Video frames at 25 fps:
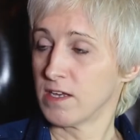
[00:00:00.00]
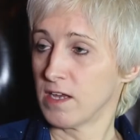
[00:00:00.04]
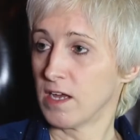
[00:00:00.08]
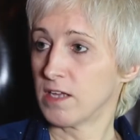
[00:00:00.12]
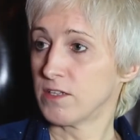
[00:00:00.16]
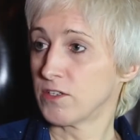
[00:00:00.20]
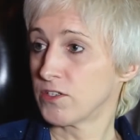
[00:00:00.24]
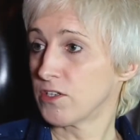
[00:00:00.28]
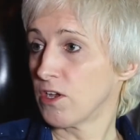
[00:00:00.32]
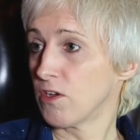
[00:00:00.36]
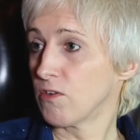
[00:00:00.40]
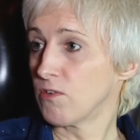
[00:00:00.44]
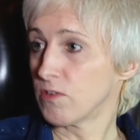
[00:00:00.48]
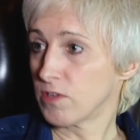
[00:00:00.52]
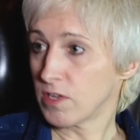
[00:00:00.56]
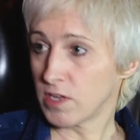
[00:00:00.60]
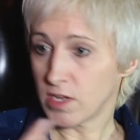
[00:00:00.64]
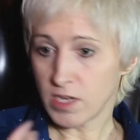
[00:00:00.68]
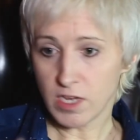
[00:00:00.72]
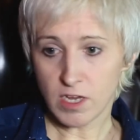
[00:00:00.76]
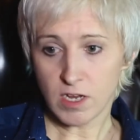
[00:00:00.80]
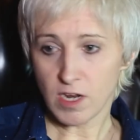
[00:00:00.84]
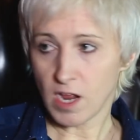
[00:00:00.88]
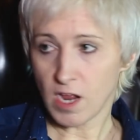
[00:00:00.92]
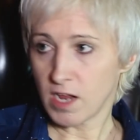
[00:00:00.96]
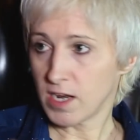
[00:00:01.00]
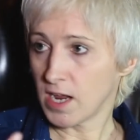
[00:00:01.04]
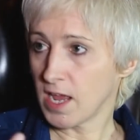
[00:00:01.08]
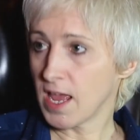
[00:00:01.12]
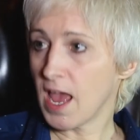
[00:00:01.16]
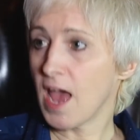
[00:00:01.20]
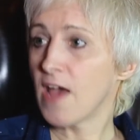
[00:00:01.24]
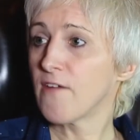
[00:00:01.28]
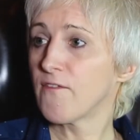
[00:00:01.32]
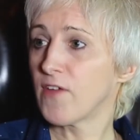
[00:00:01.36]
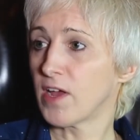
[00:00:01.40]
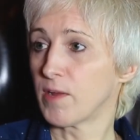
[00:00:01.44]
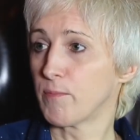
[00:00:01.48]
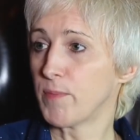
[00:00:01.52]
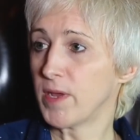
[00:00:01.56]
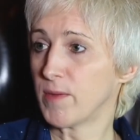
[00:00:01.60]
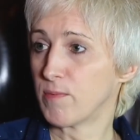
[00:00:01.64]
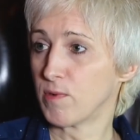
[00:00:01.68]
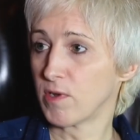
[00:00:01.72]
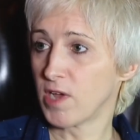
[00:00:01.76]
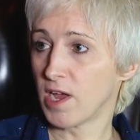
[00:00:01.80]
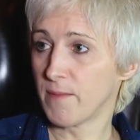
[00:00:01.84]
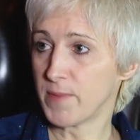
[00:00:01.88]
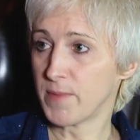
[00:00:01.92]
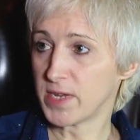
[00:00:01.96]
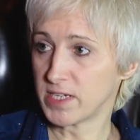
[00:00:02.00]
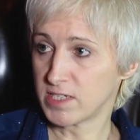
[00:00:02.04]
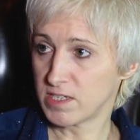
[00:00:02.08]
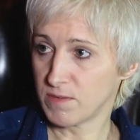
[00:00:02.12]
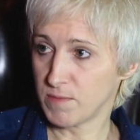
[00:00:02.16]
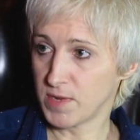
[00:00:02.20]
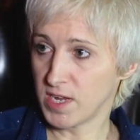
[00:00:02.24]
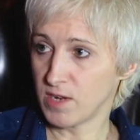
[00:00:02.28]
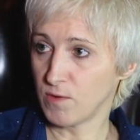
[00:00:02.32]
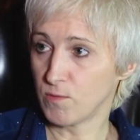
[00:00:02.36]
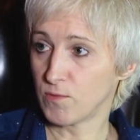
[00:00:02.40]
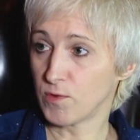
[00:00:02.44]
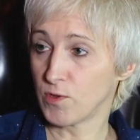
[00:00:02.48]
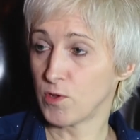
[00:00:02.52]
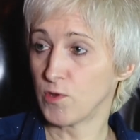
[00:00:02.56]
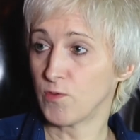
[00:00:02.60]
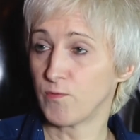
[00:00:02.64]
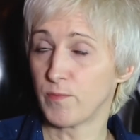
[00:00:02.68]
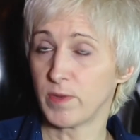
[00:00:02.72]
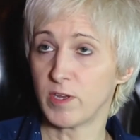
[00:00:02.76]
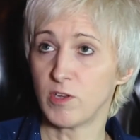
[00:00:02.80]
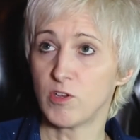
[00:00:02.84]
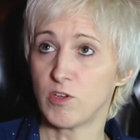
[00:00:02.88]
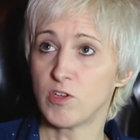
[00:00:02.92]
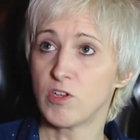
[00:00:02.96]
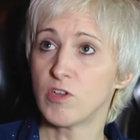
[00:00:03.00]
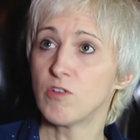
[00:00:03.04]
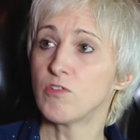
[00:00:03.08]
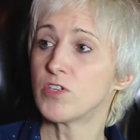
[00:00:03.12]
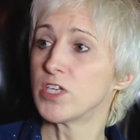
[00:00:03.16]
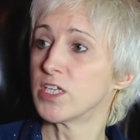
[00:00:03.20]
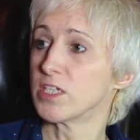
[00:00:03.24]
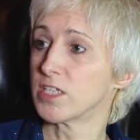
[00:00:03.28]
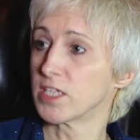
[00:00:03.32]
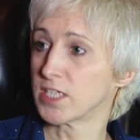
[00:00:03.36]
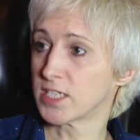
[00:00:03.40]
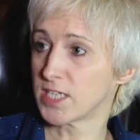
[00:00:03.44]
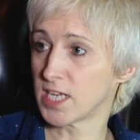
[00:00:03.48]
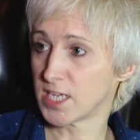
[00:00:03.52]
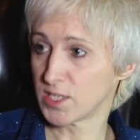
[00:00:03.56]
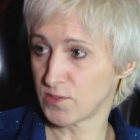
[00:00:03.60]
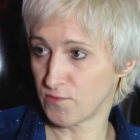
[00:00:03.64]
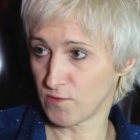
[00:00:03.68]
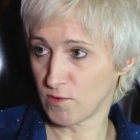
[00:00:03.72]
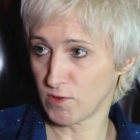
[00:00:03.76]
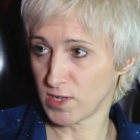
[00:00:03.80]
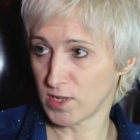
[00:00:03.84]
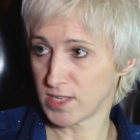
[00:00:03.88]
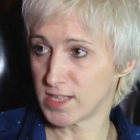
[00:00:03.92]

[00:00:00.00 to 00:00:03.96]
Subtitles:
And so, and I have had people coming to me who've been hugely successful,